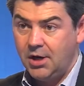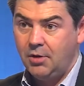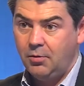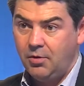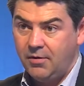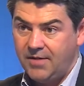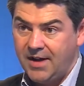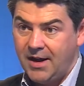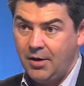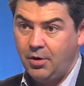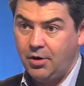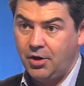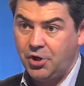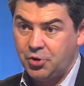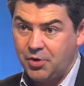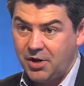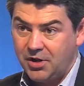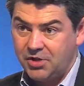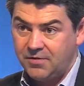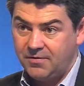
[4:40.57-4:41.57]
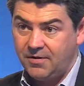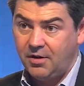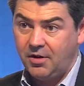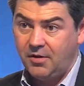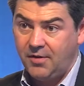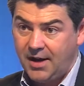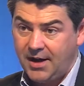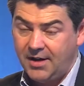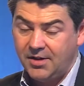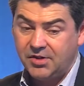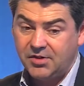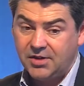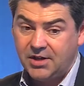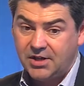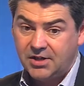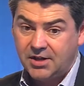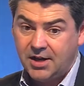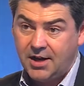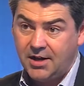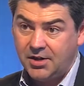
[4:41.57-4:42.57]
We've now got to transfer that as
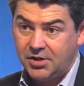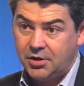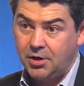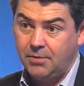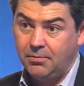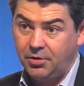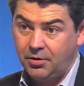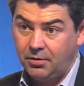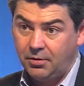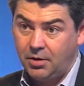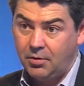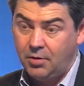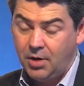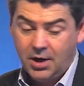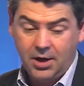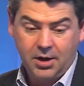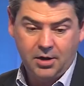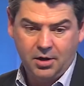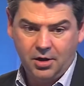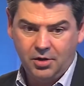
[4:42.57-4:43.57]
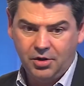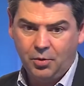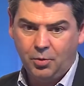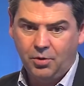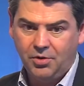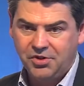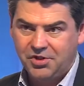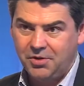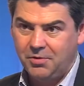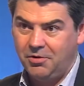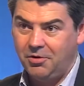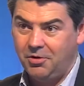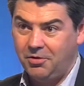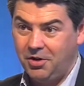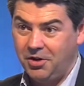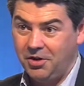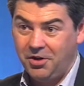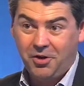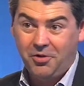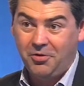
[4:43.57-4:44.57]
these guys come through, and the ones who
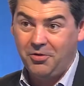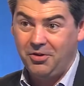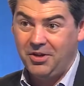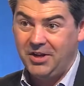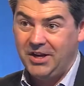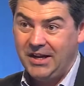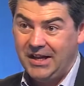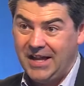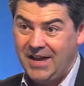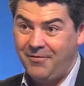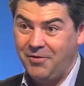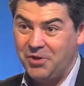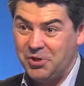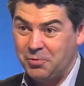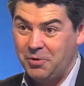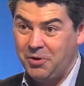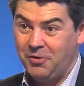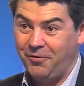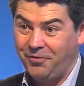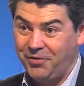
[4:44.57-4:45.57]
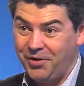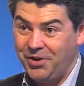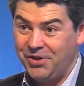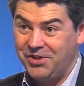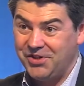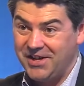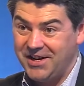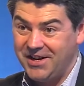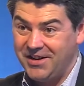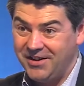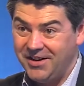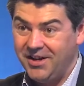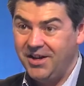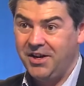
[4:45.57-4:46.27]
are currently 11, 12, 13,